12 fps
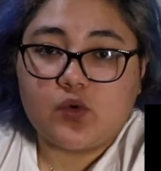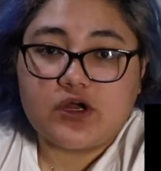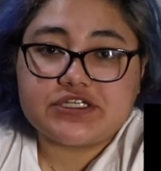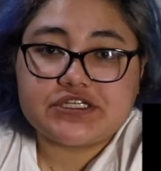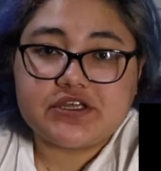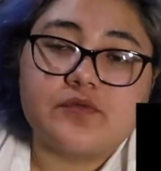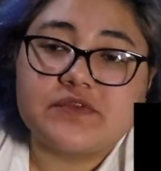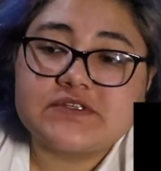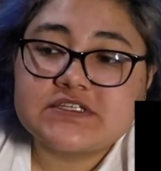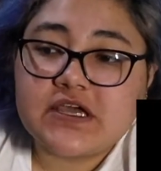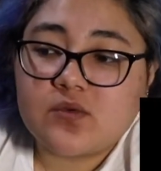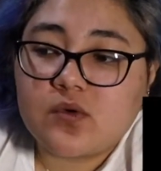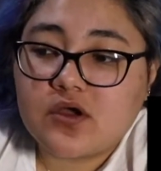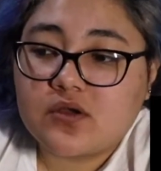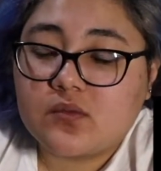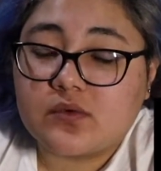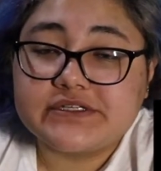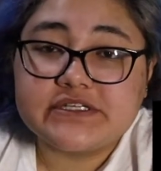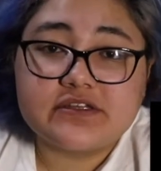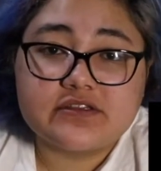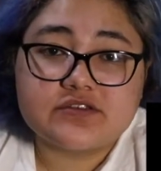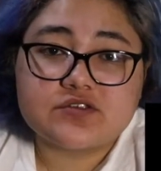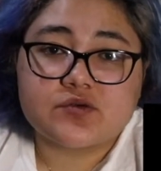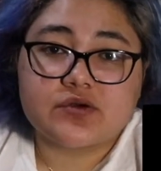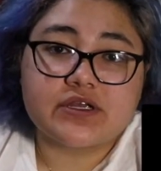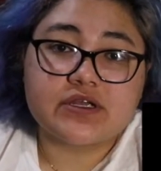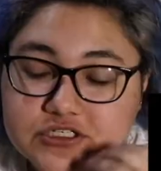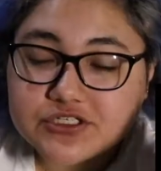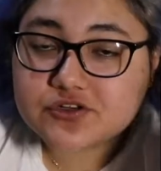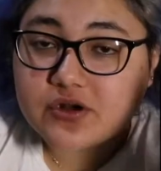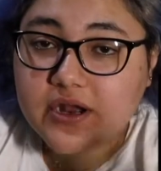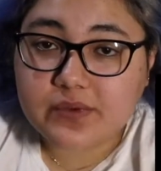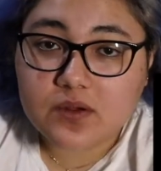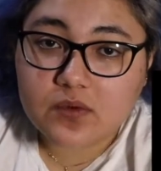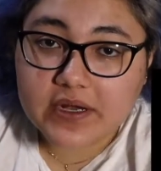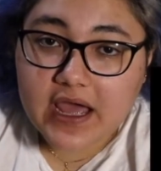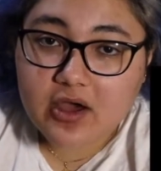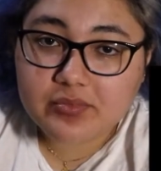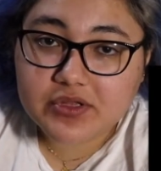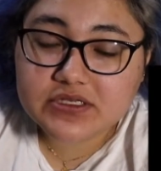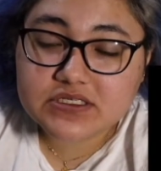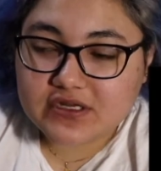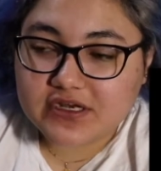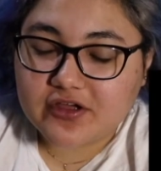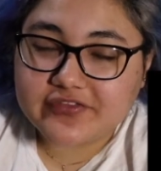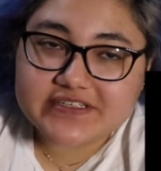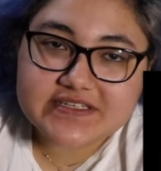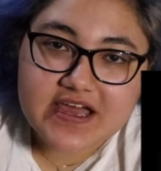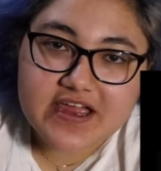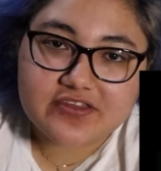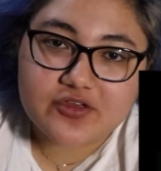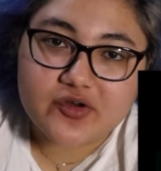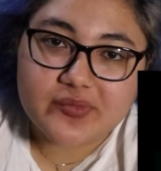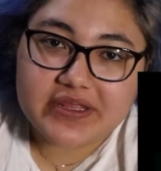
watching it from the sidewalk, were telling the story, describing what happened. And on the side there'd